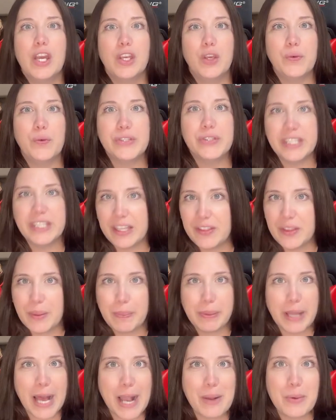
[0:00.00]
You've seen the
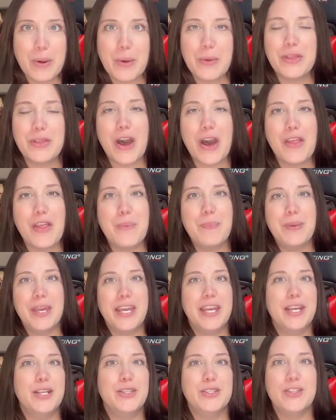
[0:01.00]
black one with all the
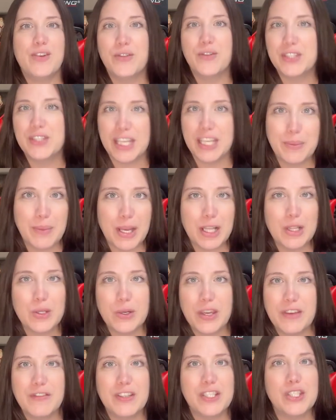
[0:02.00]
pins. You've seen my
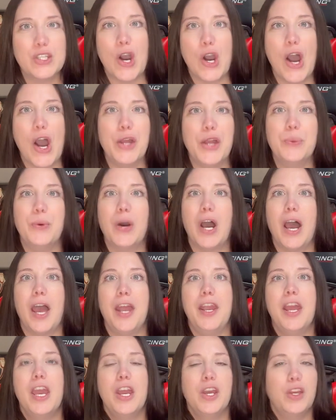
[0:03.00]
Louis Vuitton
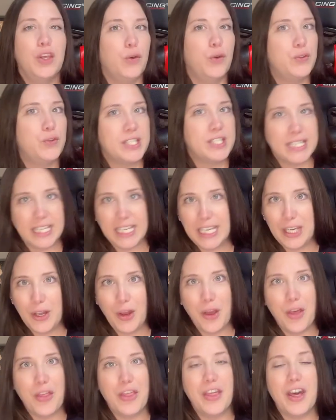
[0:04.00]
one. You've seen
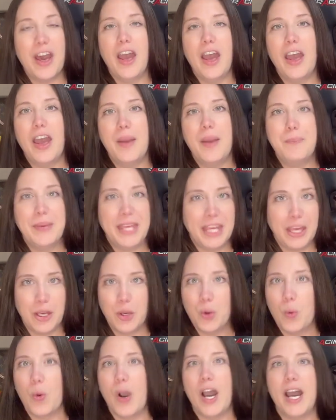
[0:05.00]
the
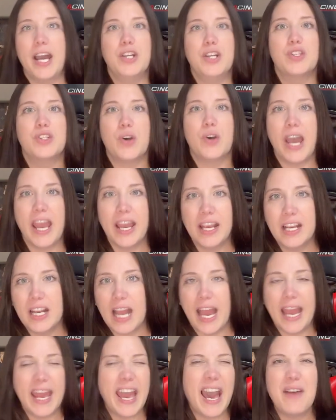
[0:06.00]
pink one. So I
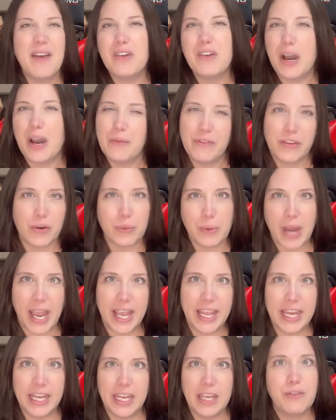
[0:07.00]
have a
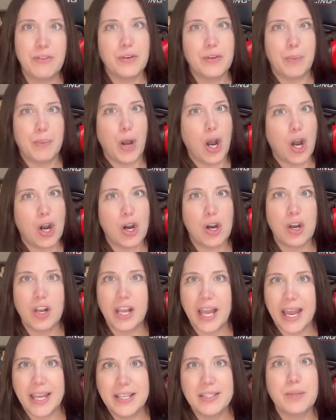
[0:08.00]
variety from all
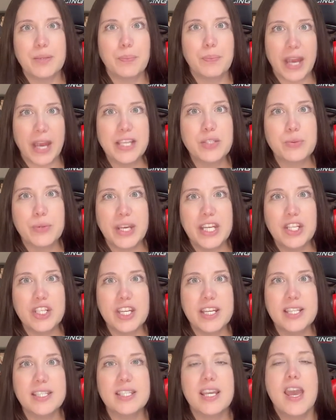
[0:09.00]
kinds of price
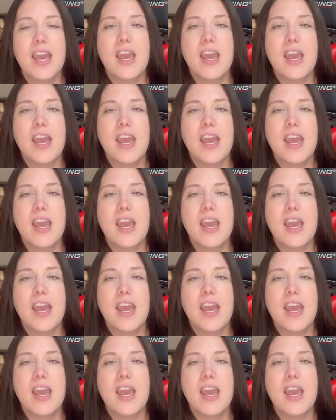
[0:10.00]
ranges.